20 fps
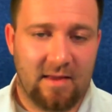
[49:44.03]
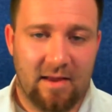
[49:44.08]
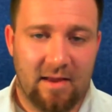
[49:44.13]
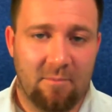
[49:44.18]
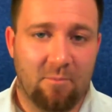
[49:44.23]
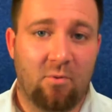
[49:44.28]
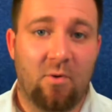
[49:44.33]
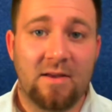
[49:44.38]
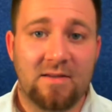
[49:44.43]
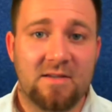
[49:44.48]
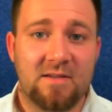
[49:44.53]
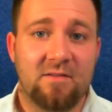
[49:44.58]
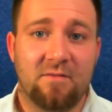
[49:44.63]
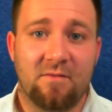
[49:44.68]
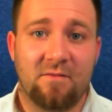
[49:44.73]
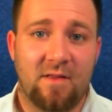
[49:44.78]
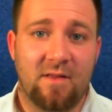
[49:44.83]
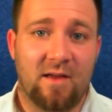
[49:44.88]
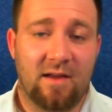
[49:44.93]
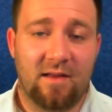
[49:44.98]

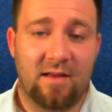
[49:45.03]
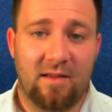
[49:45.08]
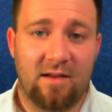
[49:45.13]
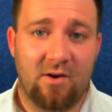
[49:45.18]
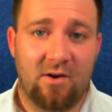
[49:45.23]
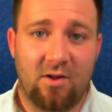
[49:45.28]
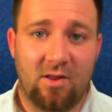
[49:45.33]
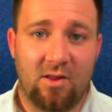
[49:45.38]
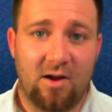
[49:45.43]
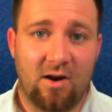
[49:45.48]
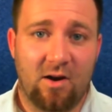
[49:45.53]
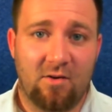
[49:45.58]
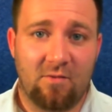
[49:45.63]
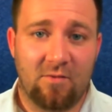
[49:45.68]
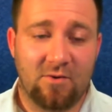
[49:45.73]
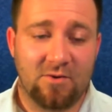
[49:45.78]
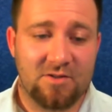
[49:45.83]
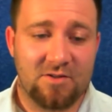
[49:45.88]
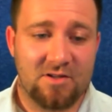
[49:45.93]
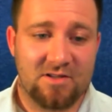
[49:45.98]
impressive they all are
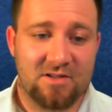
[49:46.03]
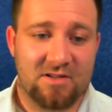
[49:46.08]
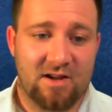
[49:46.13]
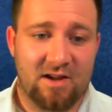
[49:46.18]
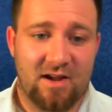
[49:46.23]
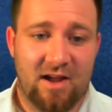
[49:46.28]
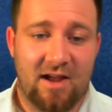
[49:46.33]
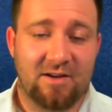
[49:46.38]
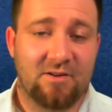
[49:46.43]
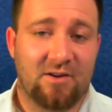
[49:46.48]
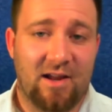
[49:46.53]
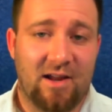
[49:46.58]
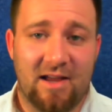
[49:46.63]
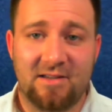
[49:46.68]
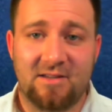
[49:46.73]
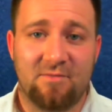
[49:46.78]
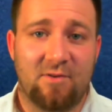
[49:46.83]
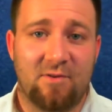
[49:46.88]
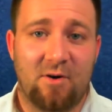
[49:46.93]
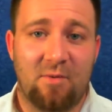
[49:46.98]
versus I
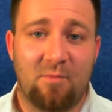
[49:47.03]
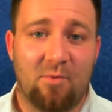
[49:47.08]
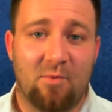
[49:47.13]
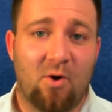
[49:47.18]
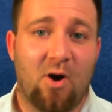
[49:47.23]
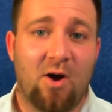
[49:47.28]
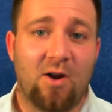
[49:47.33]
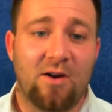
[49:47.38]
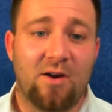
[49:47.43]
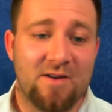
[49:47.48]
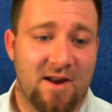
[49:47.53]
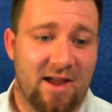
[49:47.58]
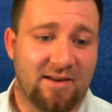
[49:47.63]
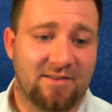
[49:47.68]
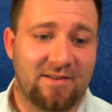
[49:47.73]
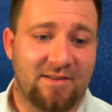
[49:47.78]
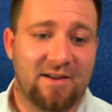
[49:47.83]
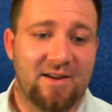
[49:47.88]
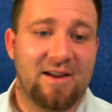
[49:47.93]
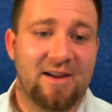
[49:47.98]
cast a very broad
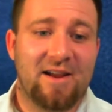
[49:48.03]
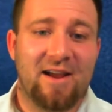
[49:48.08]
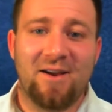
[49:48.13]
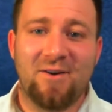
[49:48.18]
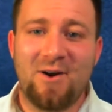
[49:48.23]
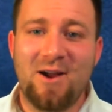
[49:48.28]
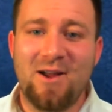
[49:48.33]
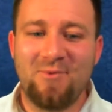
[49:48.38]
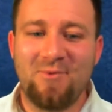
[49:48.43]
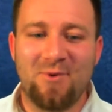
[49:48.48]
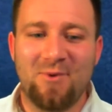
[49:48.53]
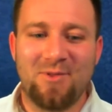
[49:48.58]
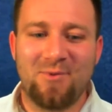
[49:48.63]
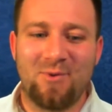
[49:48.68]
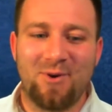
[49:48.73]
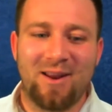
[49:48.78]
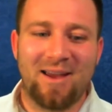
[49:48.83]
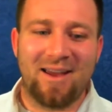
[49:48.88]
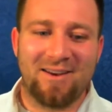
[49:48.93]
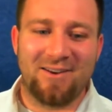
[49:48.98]
net with
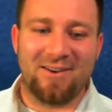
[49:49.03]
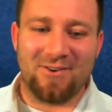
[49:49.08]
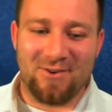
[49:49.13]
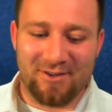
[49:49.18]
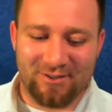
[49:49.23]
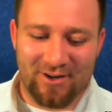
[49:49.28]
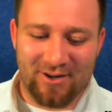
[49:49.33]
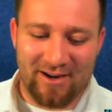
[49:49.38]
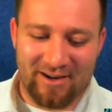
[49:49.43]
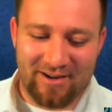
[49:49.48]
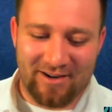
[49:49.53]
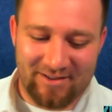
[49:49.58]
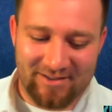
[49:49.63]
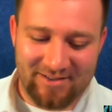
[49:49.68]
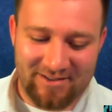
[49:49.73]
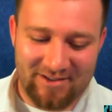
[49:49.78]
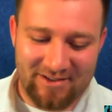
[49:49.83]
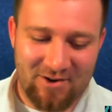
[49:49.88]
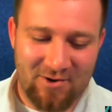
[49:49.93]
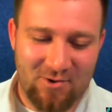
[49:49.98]
what I do and try
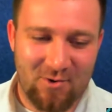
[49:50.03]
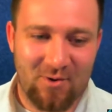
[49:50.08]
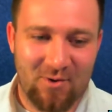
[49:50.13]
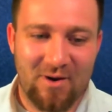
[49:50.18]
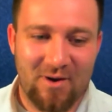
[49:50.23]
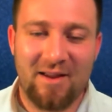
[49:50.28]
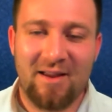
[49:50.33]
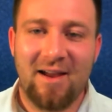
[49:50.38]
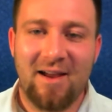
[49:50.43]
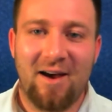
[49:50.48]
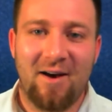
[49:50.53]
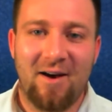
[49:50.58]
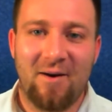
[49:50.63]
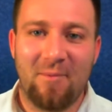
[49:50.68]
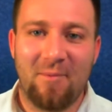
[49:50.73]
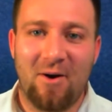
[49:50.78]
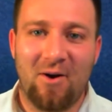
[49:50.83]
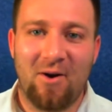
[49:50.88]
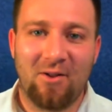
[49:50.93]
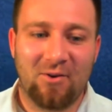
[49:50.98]
to go
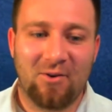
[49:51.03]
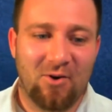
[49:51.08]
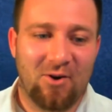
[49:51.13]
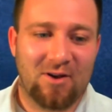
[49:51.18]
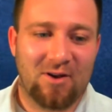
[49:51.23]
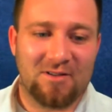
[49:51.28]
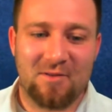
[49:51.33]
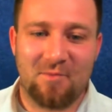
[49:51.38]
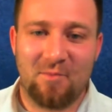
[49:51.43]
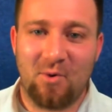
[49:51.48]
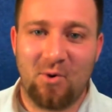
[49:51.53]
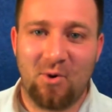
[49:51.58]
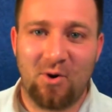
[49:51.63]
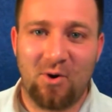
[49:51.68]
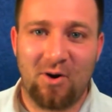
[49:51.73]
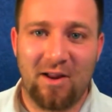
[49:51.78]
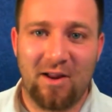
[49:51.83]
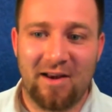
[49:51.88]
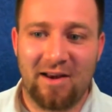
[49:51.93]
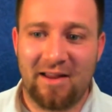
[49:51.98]
all across the
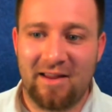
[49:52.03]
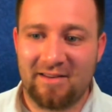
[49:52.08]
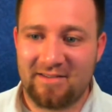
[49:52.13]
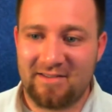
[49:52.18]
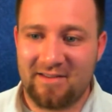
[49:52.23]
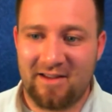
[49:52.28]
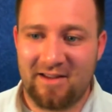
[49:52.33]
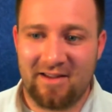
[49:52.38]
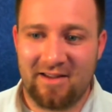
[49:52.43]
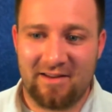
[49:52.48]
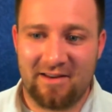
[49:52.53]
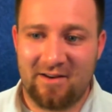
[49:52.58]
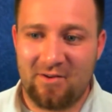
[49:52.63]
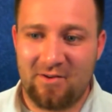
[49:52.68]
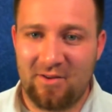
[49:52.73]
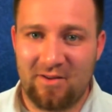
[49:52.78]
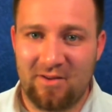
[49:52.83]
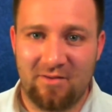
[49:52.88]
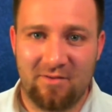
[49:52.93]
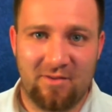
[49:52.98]
board and hit
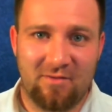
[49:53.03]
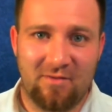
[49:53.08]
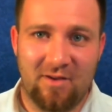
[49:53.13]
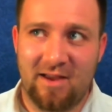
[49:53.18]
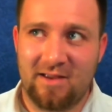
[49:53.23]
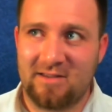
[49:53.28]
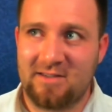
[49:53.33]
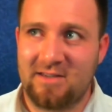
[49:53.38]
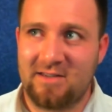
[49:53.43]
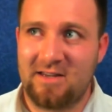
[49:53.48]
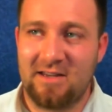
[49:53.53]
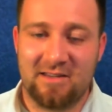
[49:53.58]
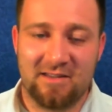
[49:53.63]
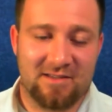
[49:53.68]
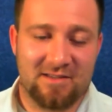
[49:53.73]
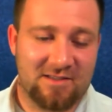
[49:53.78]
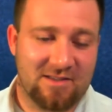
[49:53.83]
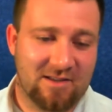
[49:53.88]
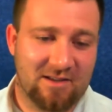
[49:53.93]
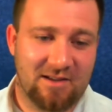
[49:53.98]
the
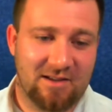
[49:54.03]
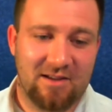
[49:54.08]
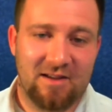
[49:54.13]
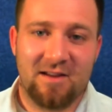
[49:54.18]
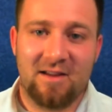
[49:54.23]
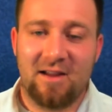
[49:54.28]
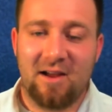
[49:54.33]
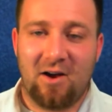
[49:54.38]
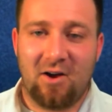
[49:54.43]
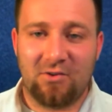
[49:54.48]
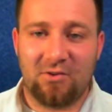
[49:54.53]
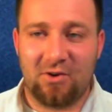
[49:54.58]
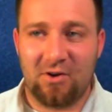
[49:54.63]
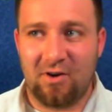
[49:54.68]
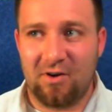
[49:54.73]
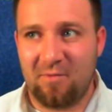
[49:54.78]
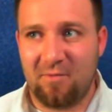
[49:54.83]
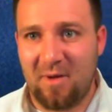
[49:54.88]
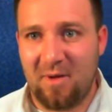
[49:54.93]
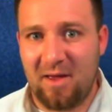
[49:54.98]
vaccines, the
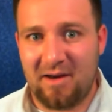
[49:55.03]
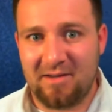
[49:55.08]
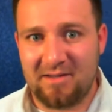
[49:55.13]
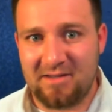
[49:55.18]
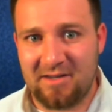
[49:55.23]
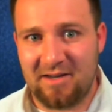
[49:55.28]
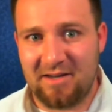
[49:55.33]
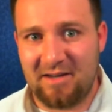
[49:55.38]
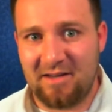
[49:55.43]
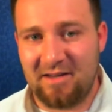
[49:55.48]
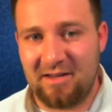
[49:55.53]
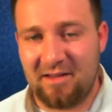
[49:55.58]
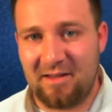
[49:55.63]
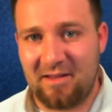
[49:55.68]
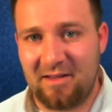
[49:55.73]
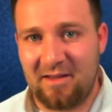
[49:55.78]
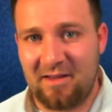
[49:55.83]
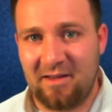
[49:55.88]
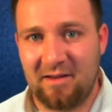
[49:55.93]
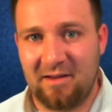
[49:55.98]
alternative medicine,